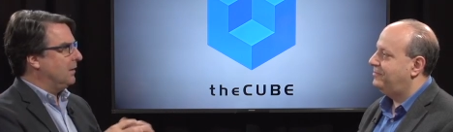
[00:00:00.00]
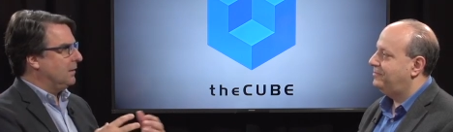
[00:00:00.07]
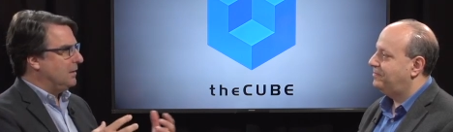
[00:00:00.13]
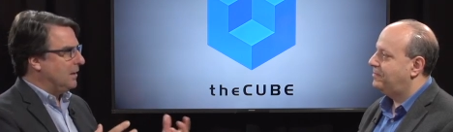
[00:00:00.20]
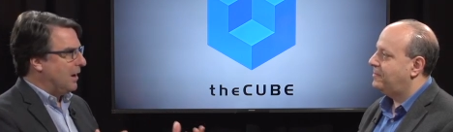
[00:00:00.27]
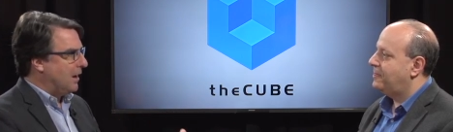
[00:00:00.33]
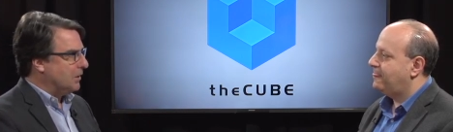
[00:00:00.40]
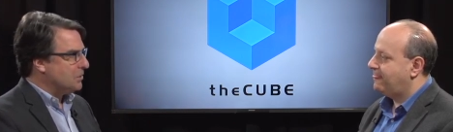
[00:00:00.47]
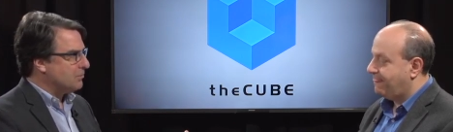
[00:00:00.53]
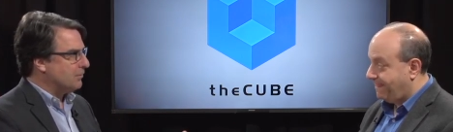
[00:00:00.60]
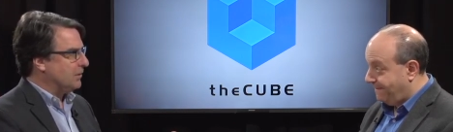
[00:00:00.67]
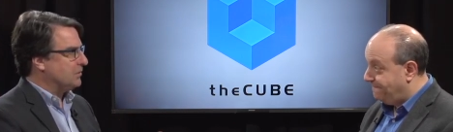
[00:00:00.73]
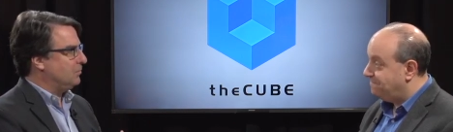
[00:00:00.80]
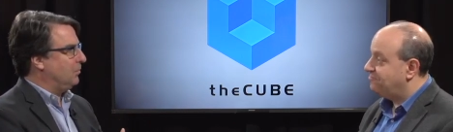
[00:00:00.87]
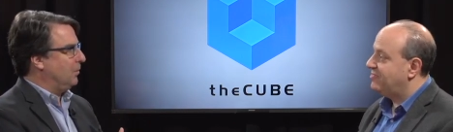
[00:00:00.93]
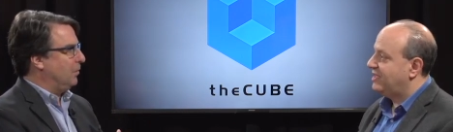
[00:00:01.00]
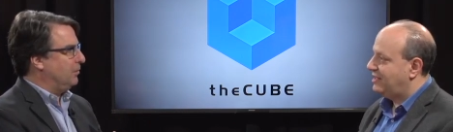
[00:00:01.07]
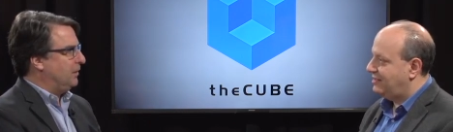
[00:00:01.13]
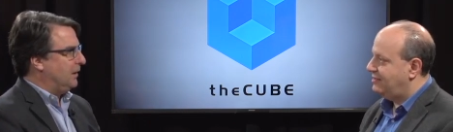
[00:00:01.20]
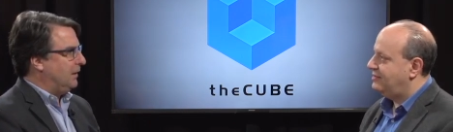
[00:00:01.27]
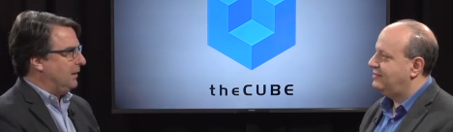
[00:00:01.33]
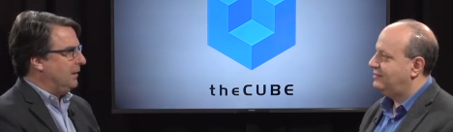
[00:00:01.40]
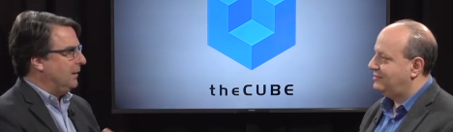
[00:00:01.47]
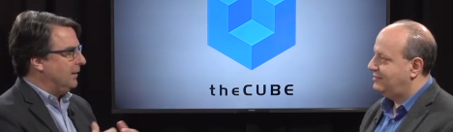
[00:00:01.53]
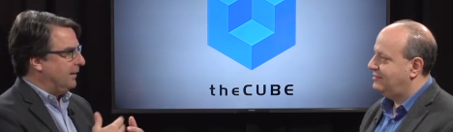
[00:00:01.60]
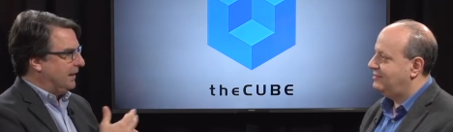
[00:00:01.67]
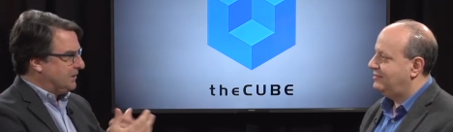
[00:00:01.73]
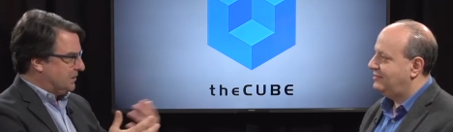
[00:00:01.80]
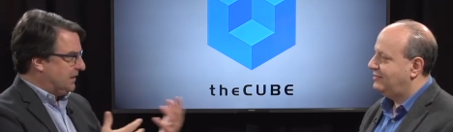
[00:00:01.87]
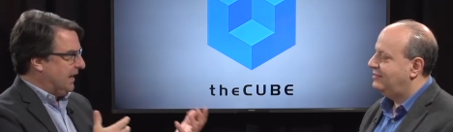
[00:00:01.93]
Speaker 1: non-trustworthy,
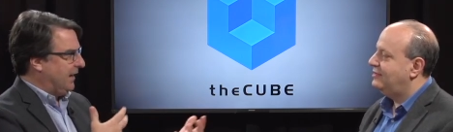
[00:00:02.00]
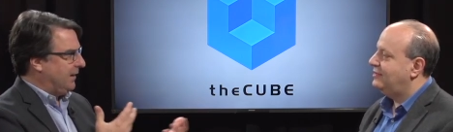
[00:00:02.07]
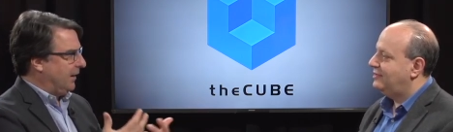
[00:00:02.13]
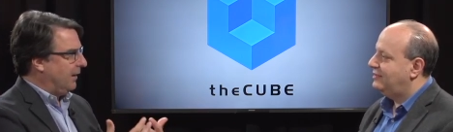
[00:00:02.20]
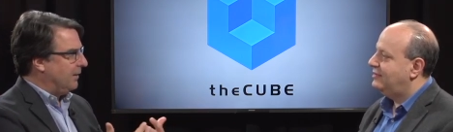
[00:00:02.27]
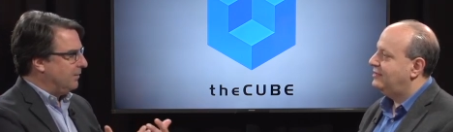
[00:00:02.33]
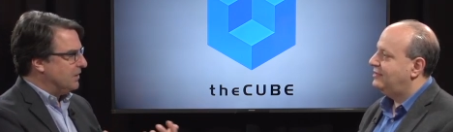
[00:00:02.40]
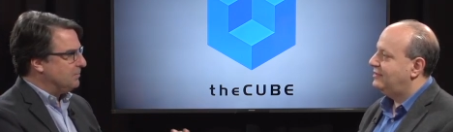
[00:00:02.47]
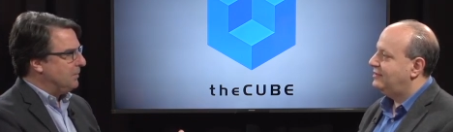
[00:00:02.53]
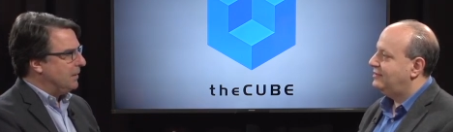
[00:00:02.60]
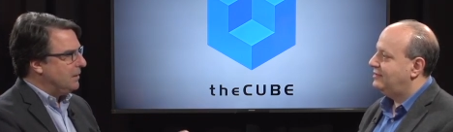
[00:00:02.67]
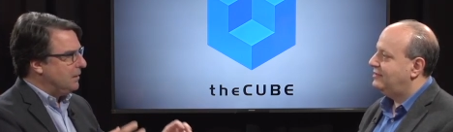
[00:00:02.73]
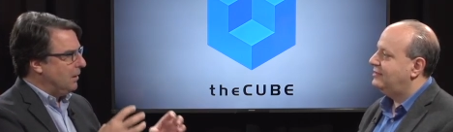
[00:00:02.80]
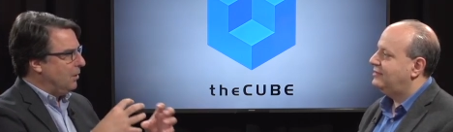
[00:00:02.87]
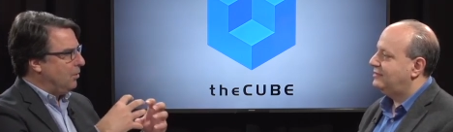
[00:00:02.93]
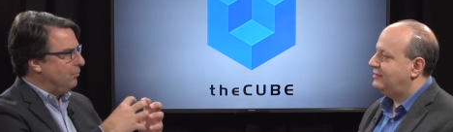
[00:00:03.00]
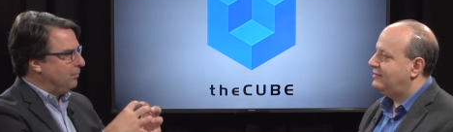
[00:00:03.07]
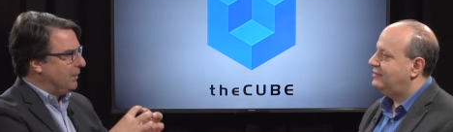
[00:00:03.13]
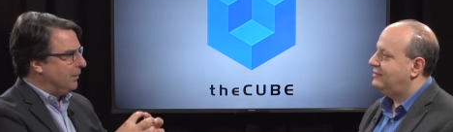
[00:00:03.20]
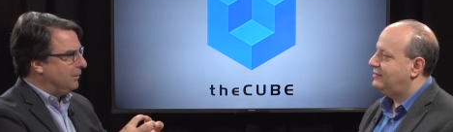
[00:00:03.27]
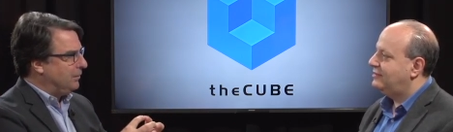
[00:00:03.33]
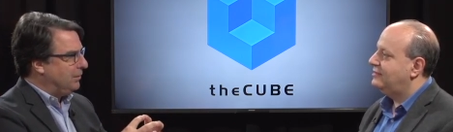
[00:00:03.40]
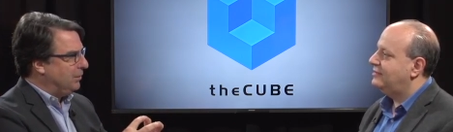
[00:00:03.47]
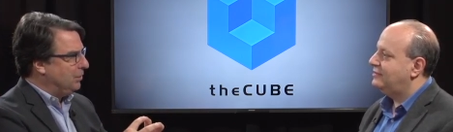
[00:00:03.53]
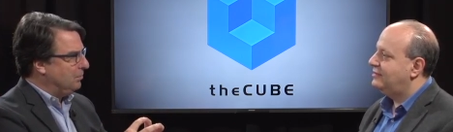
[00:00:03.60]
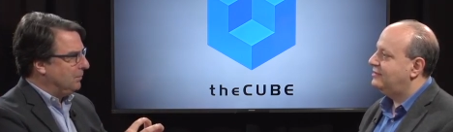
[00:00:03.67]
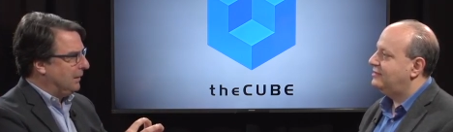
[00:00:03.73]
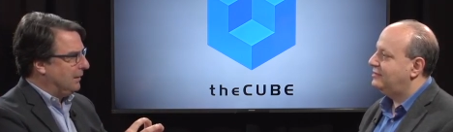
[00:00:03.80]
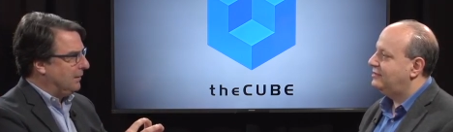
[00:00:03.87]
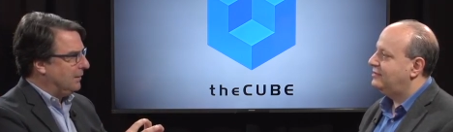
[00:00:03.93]
it's data. There's been no real
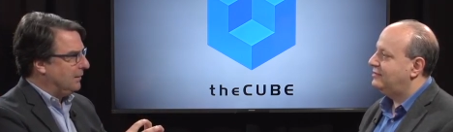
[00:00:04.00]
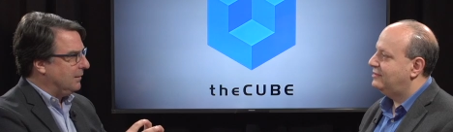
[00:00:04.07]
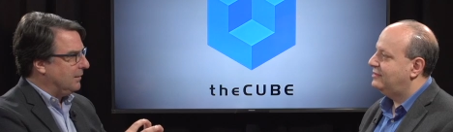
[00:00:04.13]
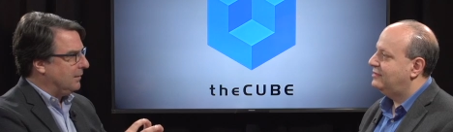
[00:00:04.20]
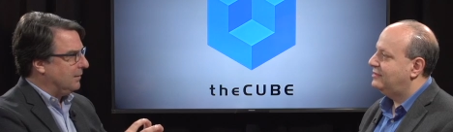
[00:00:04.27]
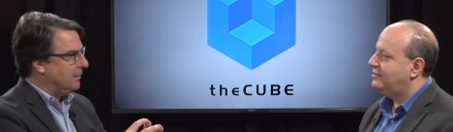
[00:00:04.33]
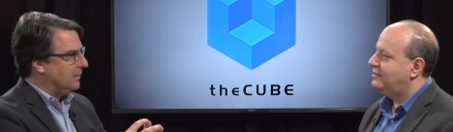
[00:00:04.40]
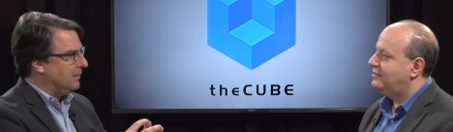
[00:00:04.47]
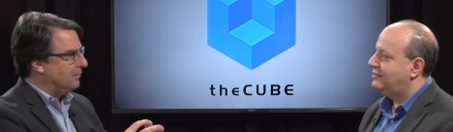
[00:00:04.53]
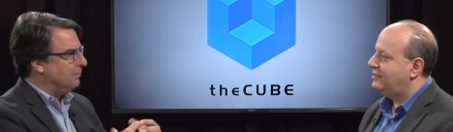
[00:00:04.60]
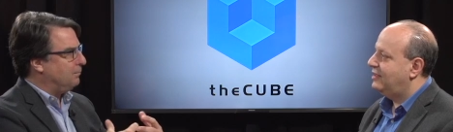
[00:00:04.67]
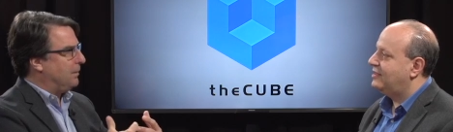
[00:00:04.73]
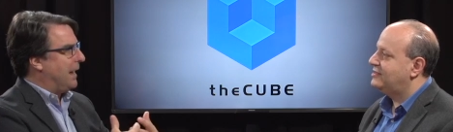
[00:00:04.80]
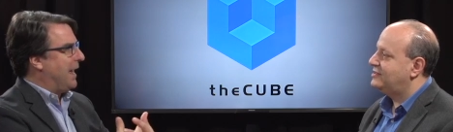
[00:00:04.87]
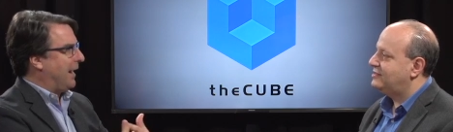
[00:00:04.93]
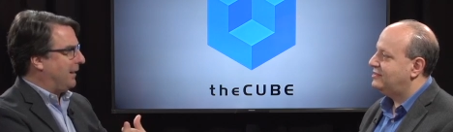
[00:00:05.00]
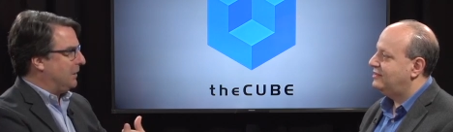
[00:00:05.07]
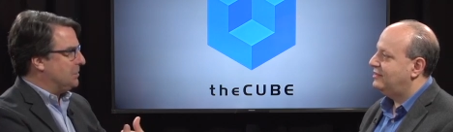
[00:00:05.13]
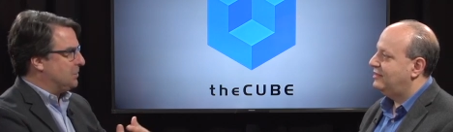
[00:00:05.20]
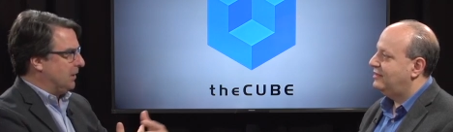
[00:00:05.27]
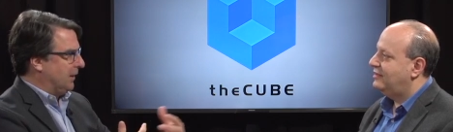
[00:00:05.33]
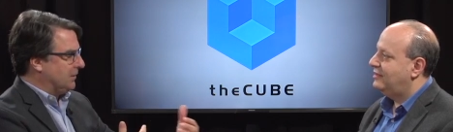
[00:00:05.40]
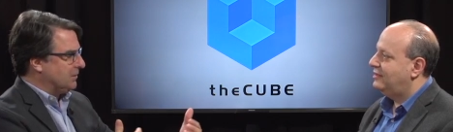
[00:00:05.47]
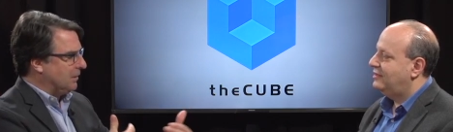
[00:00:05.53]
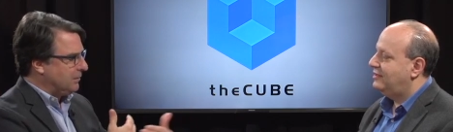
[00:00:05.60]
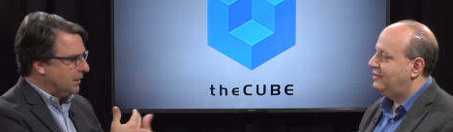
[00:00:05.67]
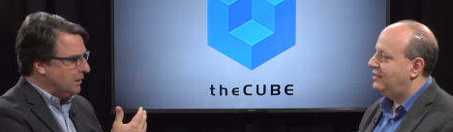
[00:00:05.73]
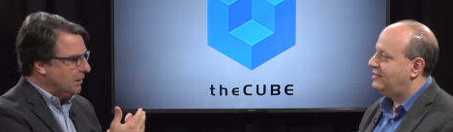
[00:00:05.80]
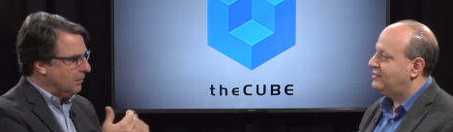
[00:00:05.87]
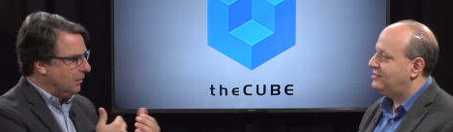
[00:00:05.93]
human Yes. packaging. So I
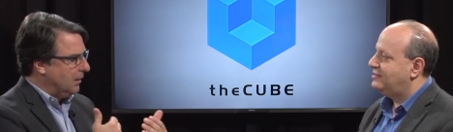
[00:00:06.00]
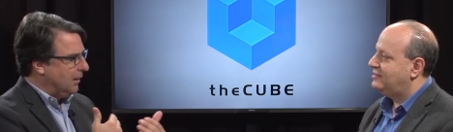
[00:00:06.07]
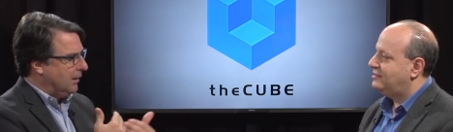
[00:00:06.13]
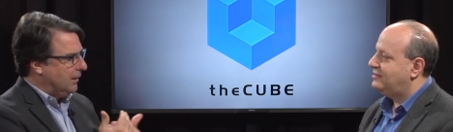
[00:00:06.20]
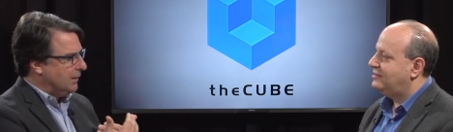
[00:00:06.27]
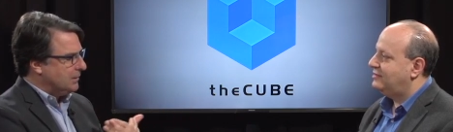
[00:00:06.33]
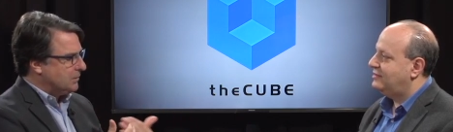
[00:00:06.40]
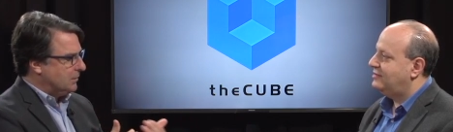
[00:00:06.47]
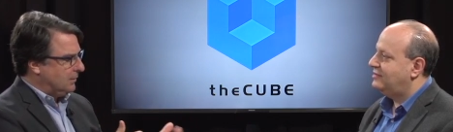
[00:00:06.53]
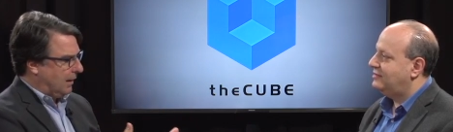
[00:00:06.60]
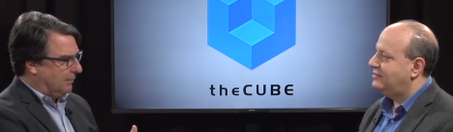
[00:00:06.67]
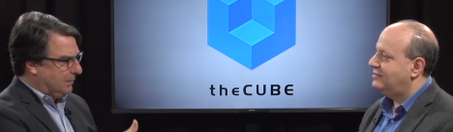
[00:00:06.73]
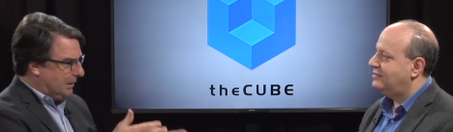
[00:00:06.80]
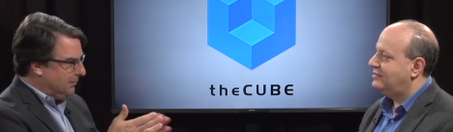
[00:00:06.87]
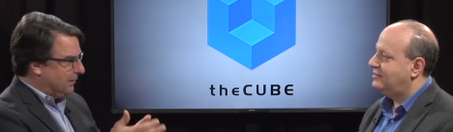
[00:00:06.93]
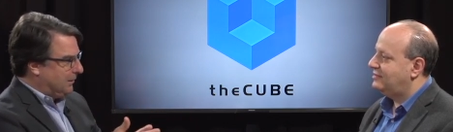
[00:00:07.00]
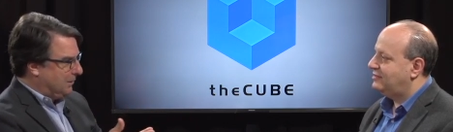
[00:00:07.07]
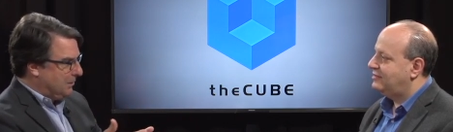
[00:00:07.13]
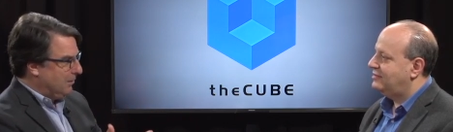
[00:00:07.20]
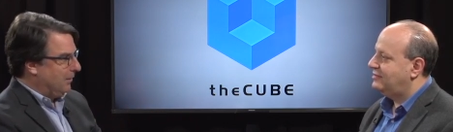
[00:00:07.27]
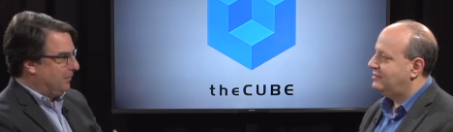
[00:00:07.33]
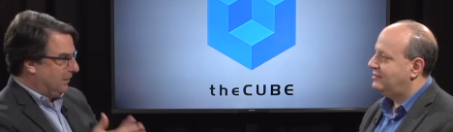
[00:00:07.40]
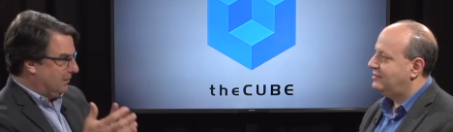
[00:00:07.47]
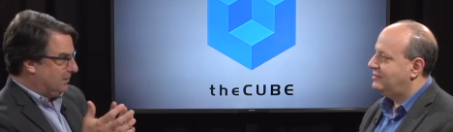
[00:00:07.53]
think yes. you're, so I'm hearing you, you're on the